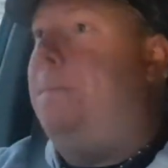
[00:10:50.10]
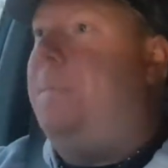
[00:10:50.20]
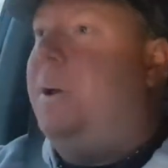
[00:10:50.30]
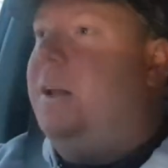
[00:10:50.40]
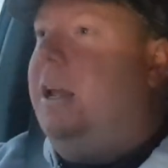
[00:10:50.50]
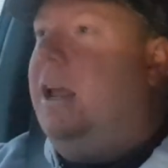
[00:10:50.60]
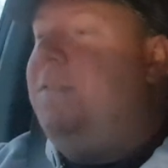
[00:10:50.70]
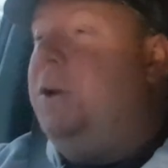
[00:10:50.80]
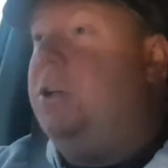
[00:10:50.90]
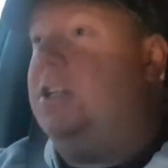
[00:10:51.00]
But
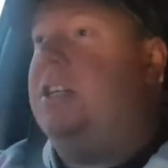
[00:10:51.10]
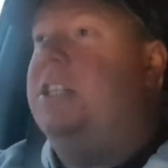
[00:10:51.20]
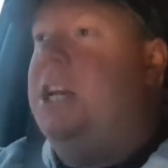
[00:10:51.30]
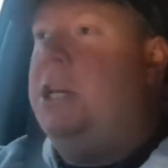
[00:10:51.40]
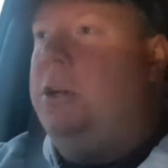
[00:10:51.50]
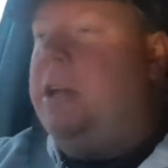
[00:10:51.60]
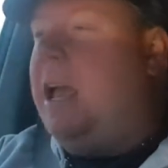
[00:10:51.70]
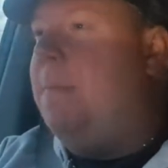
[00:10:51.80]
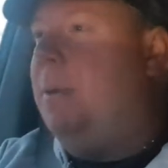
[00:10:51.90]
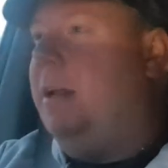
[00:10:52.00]
if you just continue
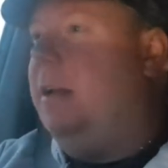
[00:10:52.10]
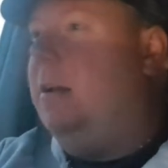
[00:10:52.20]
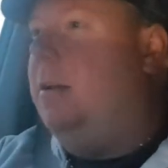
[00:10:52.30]
gambling